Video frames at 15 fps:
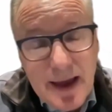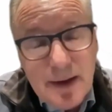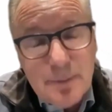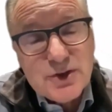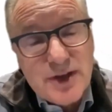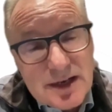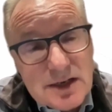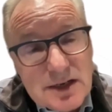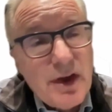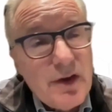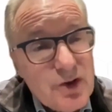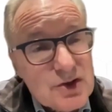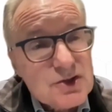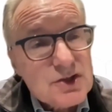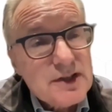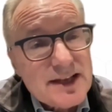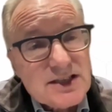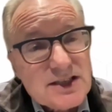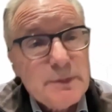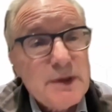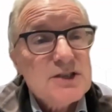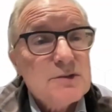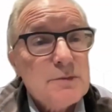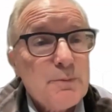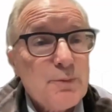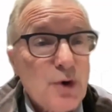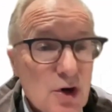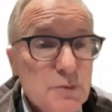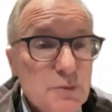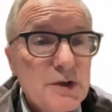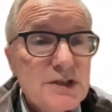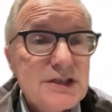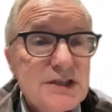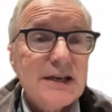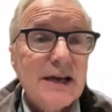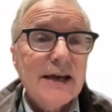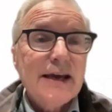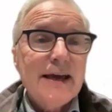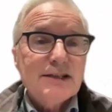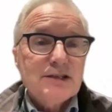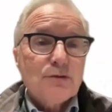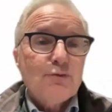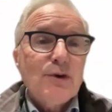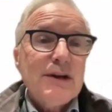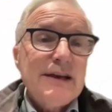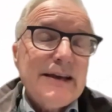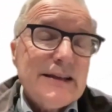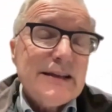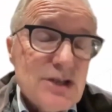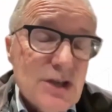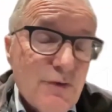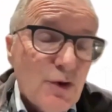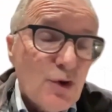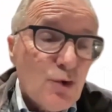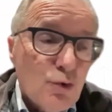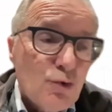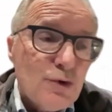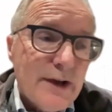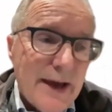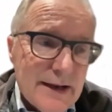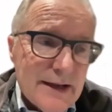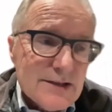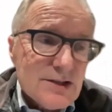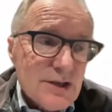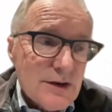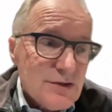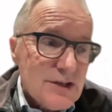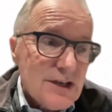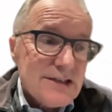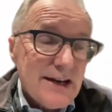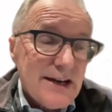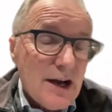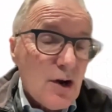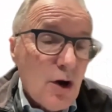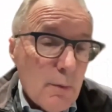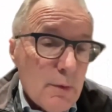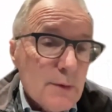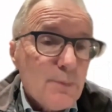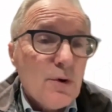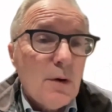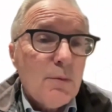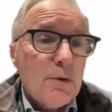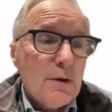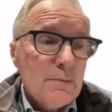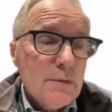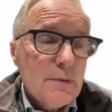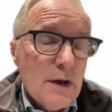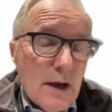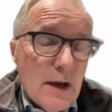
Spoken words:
objective evidence that that's the best approach, but it's a really difficult, and as Jeff says, an uncommon problem.